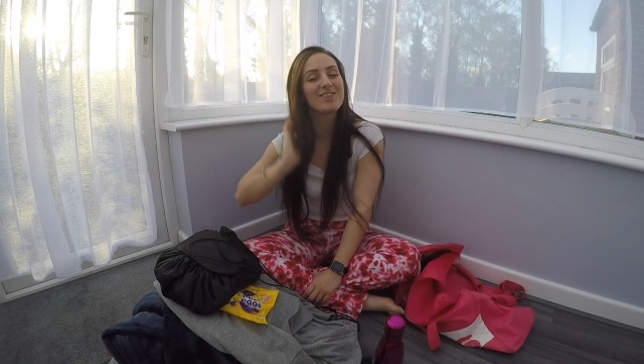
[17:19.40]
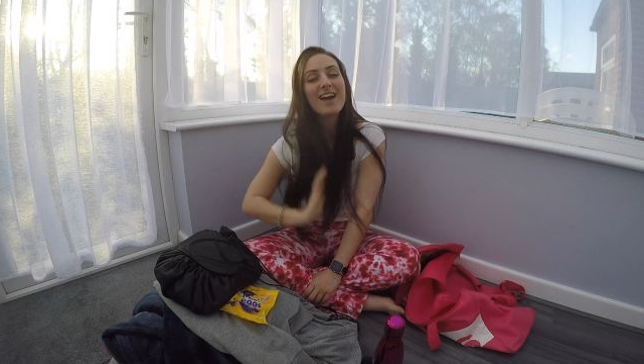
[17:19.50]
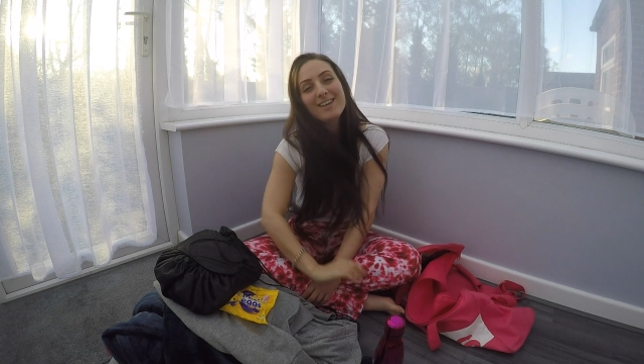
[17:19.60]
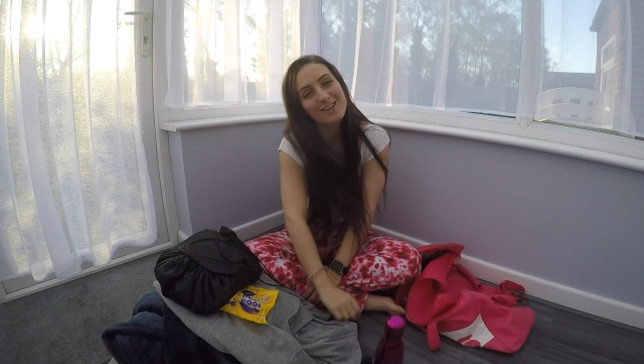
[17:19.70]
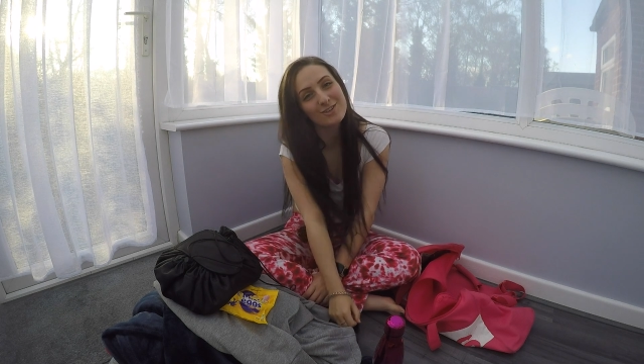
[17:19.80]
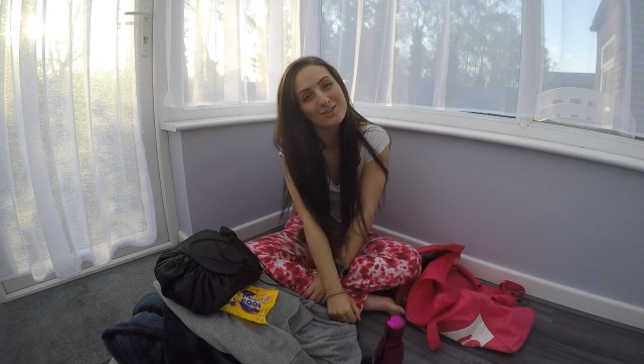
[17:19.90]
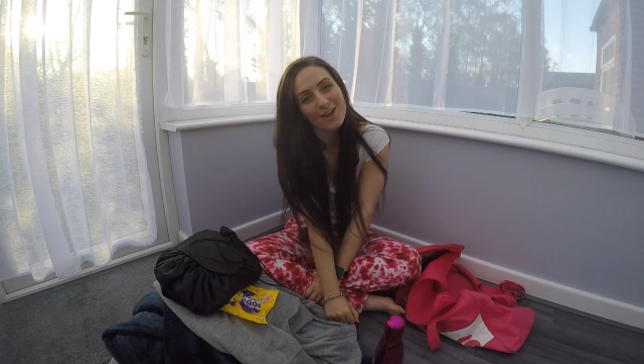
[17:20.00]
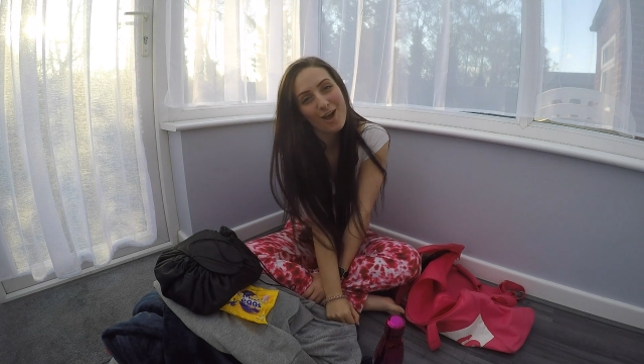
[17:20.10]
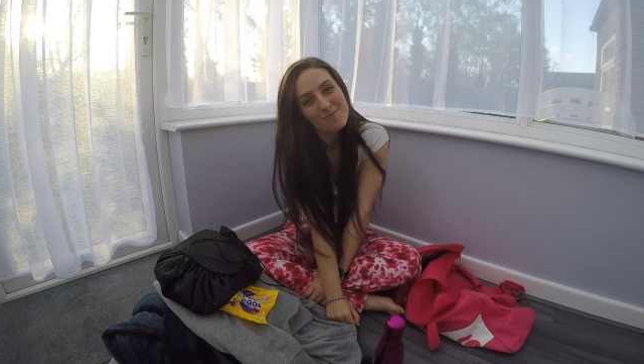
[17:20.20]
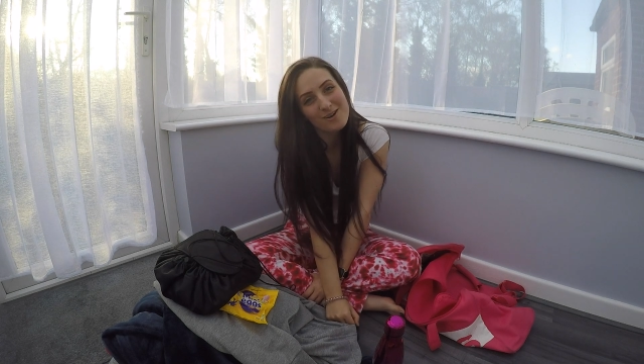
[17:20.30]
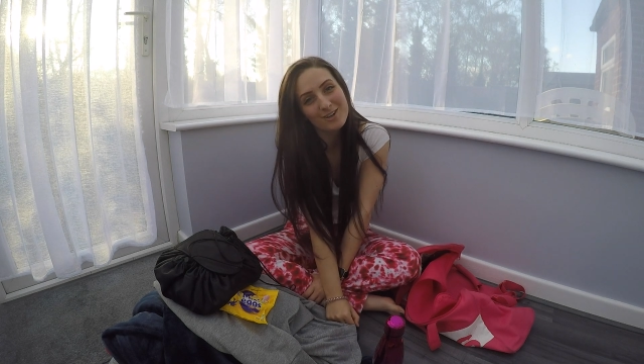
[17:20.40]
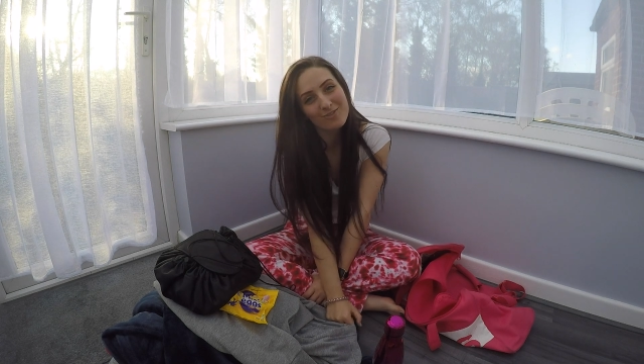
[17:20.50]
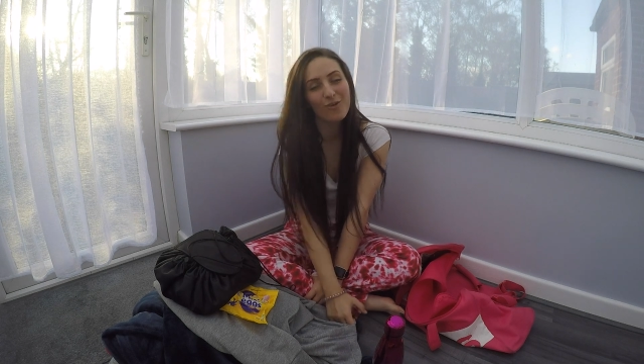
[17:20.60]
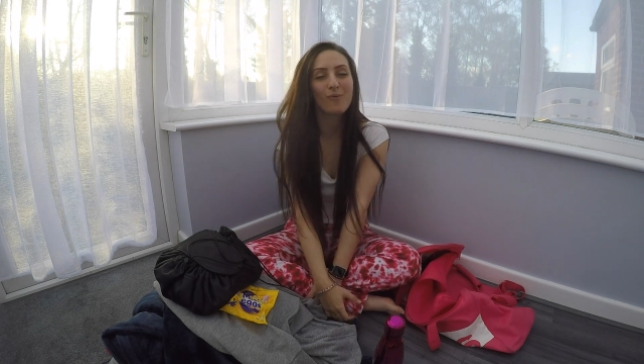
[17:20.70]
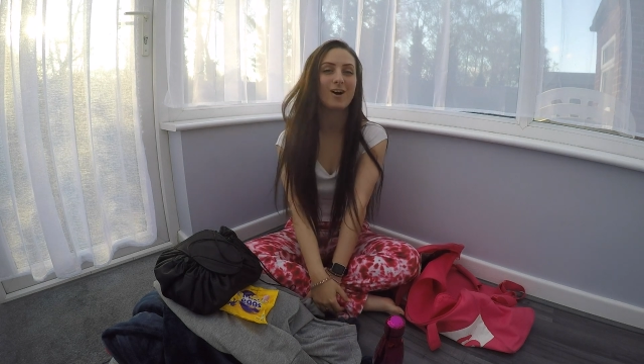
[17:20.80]
Thank you so much
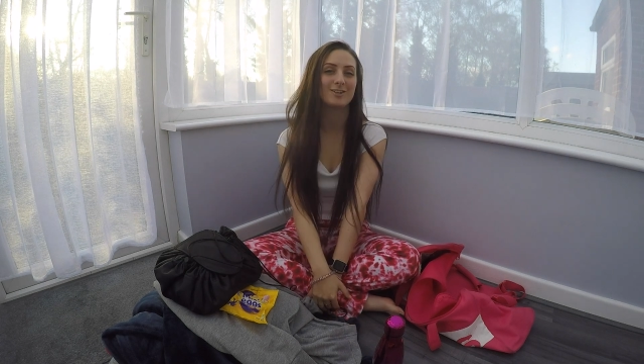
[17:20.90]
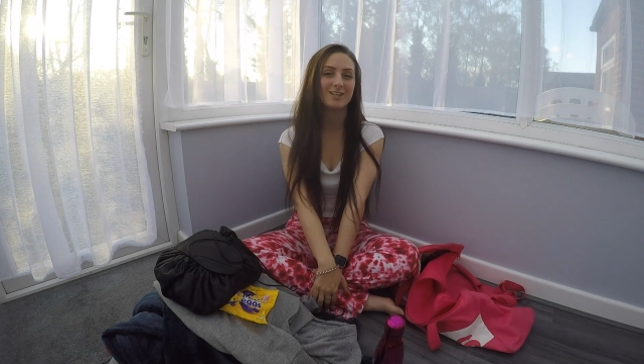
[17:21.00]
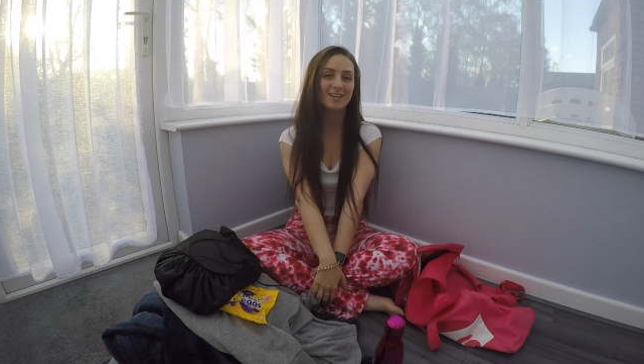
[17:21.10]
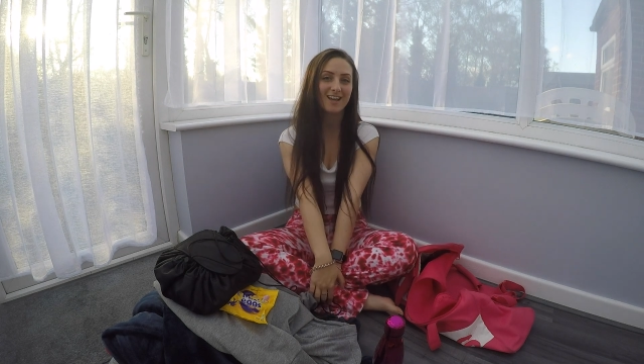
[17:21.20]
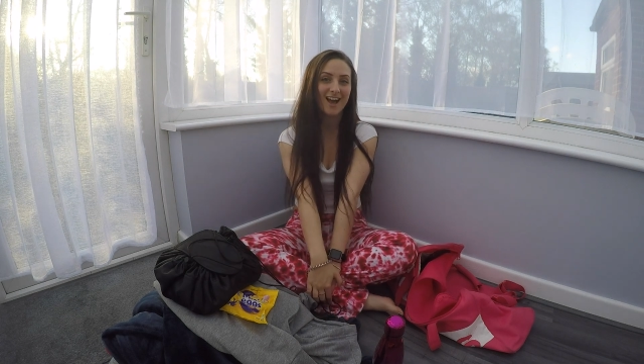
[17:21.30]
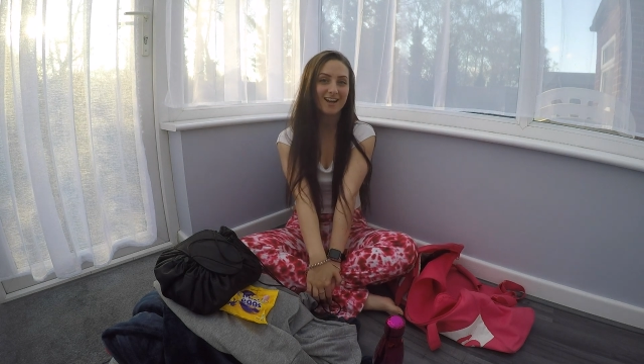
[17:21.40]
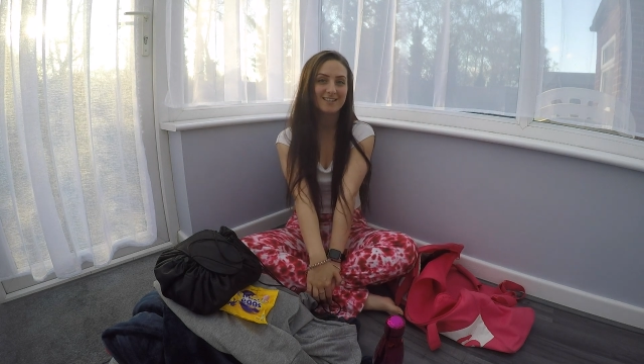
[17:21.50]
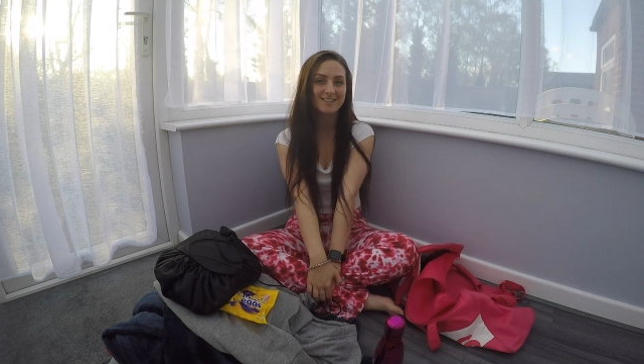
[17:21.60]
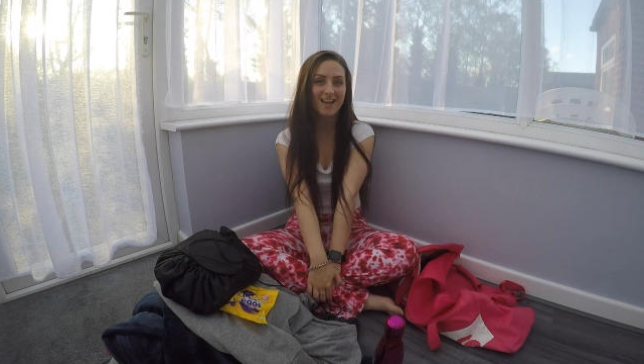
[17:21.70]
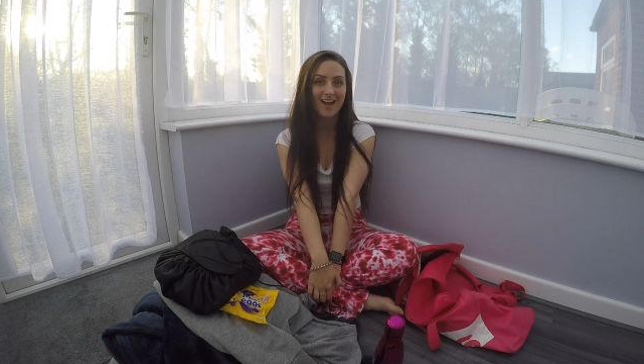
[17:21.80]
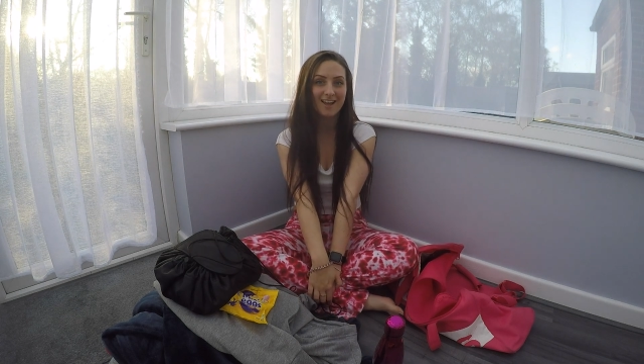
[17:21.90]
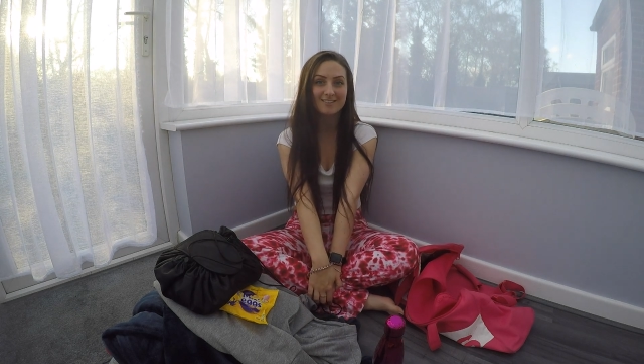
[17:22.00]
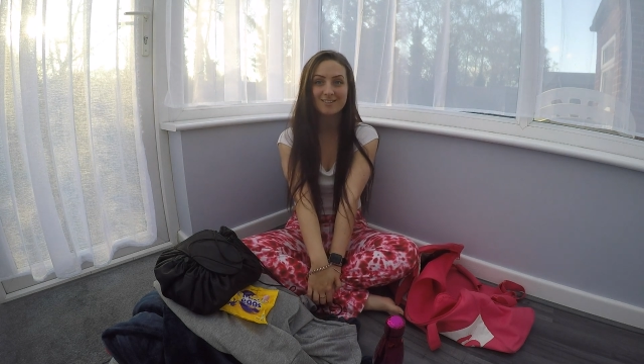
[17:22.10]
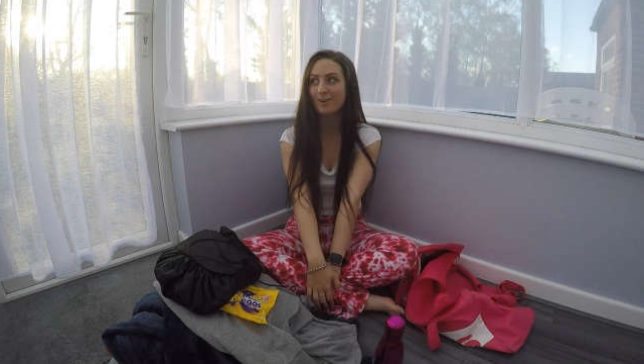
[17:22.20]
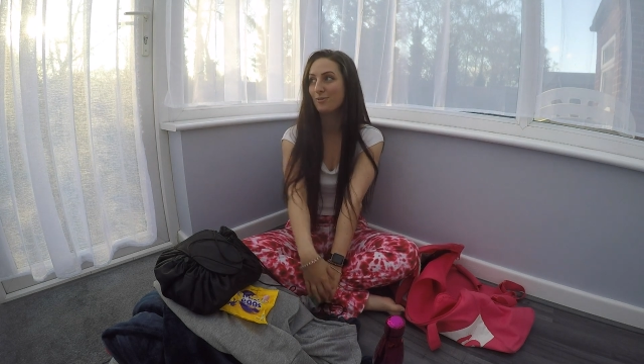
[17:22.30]
for watching, guys,
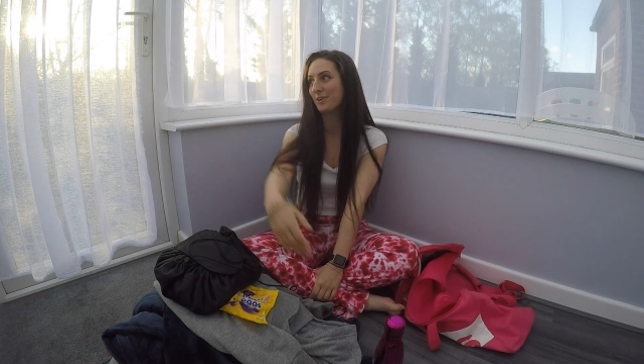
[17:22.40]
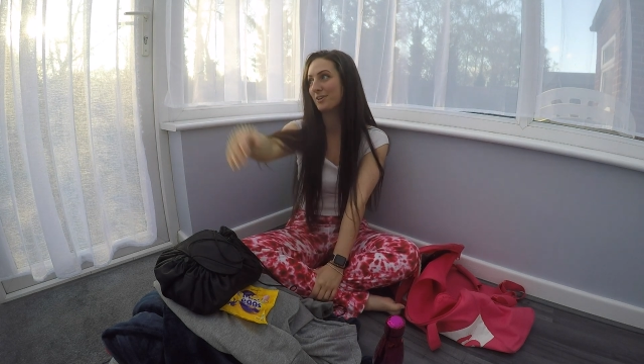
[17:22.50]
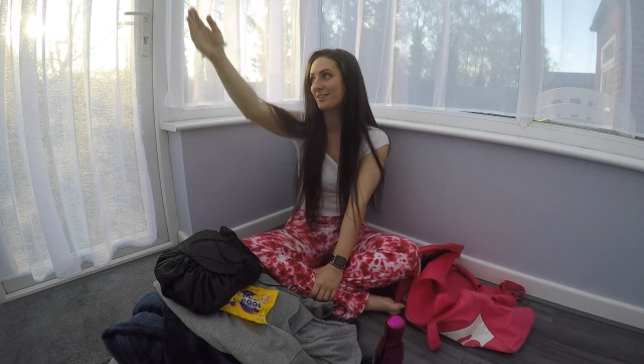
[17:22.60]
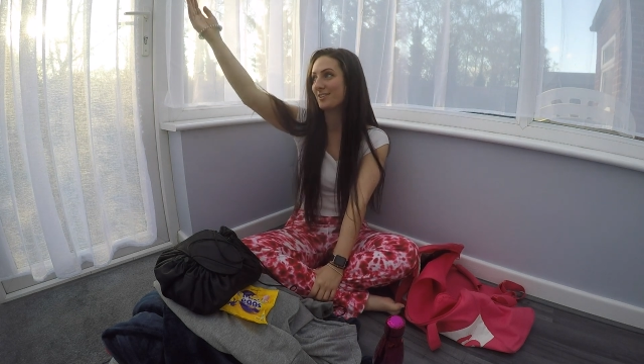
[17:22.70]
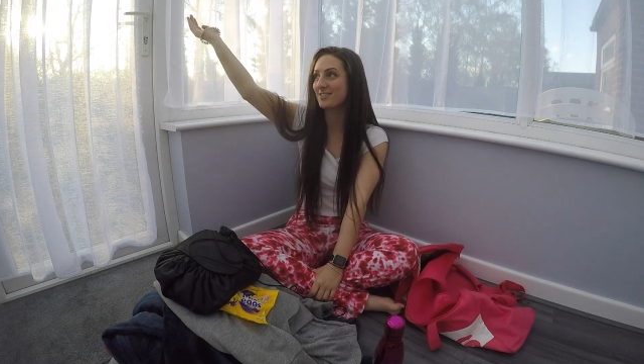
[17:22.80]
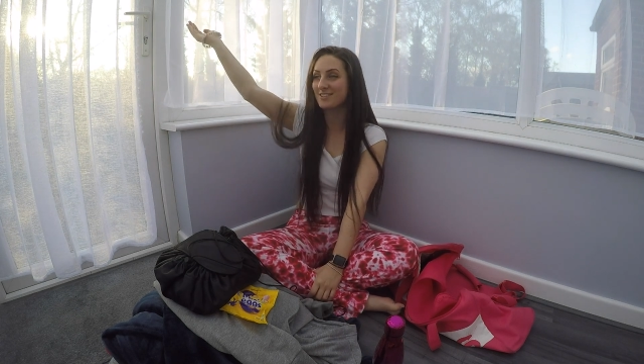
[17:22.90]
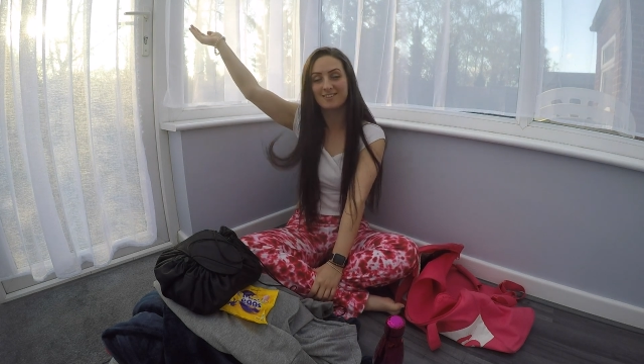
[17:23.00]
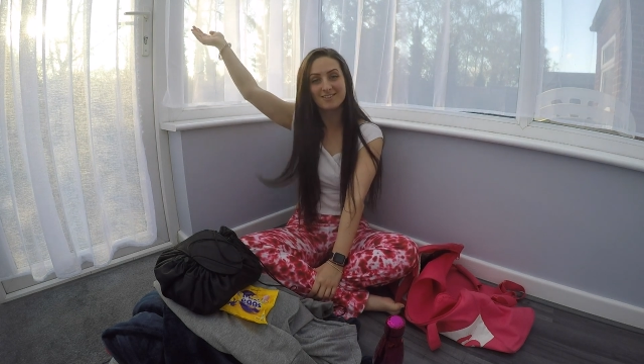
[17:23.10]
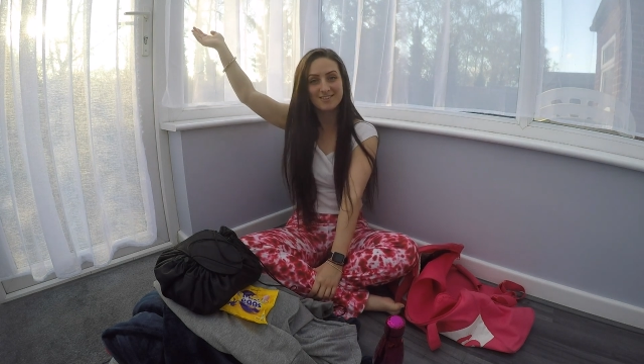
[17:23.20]
and oh look, the sun's